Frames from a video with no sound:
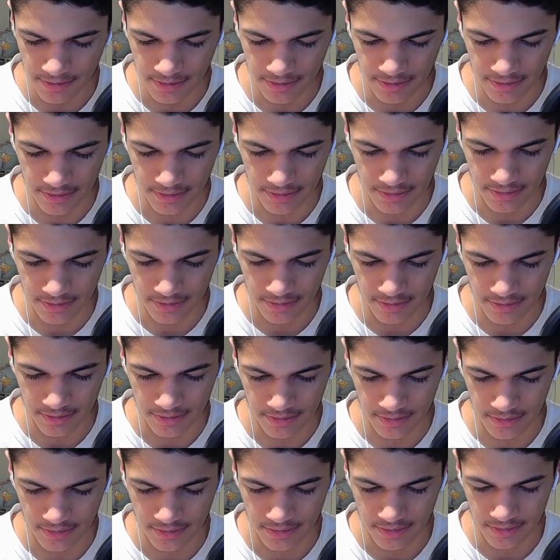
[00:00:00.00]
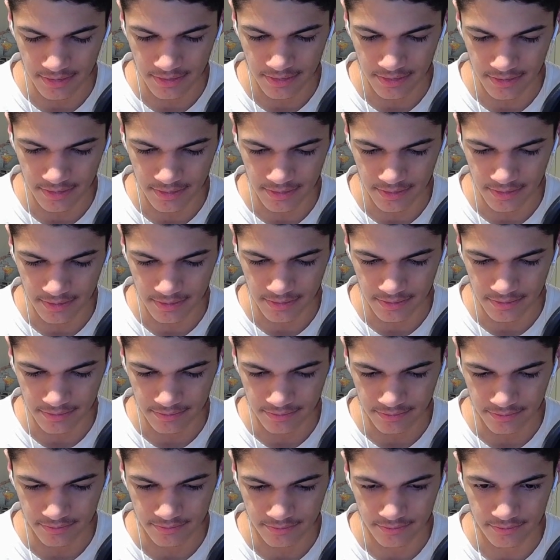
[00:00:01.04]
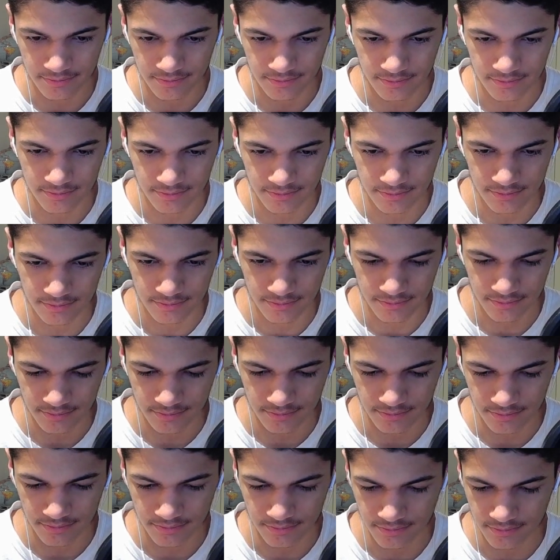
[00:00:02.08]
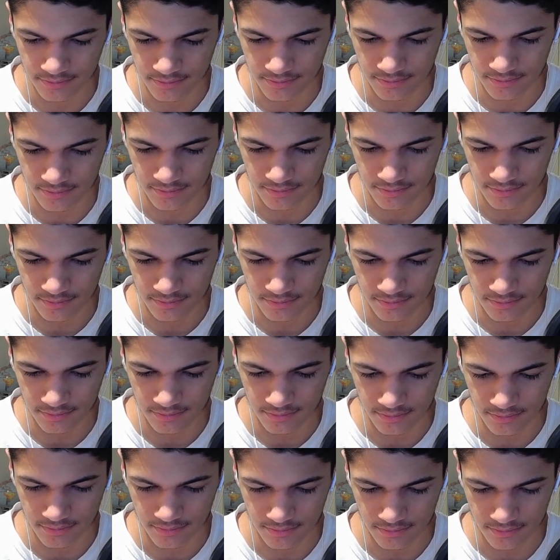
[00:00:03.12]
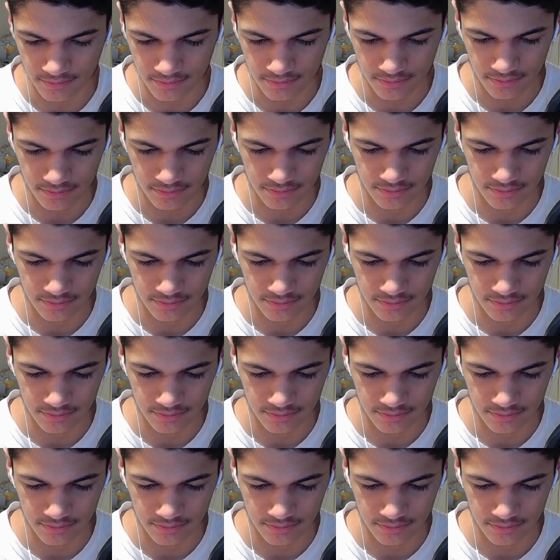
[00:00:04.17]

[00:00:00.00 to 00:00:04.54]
Nobody speaks.